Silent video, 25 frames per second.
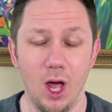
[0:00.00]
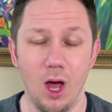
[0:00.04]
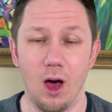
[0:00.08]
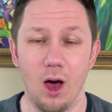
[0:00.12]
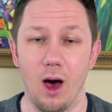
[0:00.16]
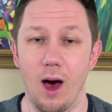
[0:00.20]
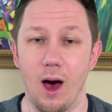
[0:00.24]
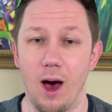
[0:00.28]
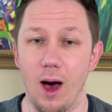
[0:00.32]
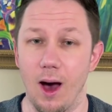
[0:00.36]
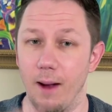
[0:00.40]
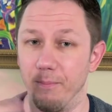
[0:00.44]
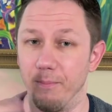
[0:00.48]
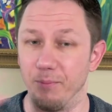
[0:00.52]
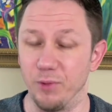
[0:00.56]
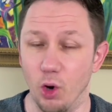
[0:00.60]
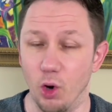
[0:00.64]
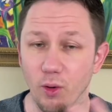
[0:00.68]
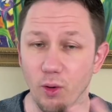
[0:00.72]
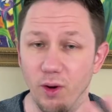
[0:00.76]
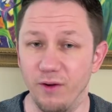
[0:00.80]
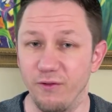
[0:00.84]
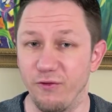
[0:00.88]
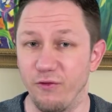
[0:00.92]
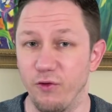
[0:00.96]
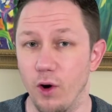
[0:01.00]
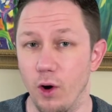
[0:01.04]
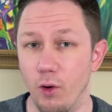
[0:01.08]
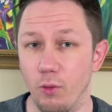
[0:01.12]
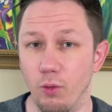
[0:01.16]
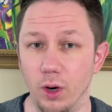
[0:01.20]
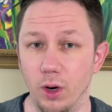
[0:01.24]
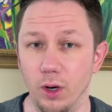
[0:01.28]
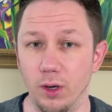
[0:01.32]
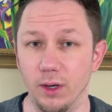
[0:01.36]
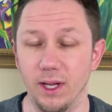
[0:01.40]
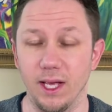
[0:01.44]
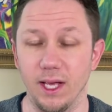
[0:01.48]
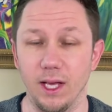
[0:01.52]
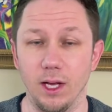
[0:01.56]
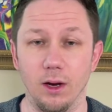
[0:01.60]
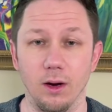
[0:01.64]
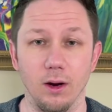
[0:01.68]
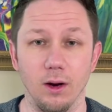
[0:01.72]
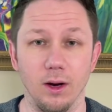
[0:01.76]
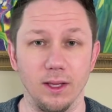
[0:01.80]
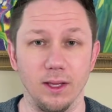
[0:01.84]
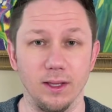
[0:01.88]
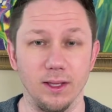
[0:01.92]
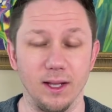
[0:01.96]
Um, going forward
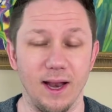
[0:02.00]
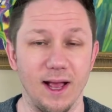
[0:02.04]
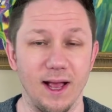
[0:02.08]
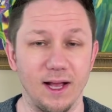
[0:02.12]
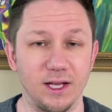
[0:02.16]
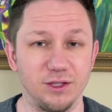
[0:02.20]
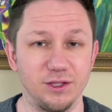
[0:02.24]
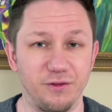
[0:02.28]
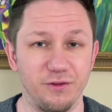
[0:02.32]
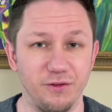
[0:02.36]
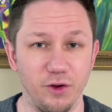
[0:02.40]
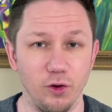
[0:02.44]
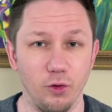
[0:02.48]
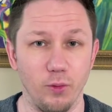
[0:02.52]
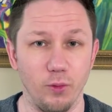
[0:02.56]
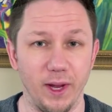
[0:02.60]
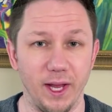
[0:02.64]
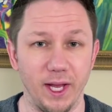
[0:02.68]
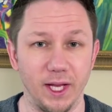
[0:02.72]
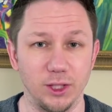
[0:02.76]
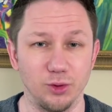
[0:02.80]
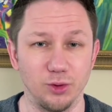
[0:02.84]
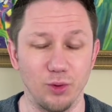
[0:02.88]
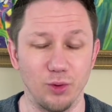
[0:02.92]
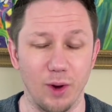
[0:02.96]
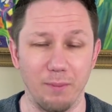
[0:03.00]
here in the next few weeks,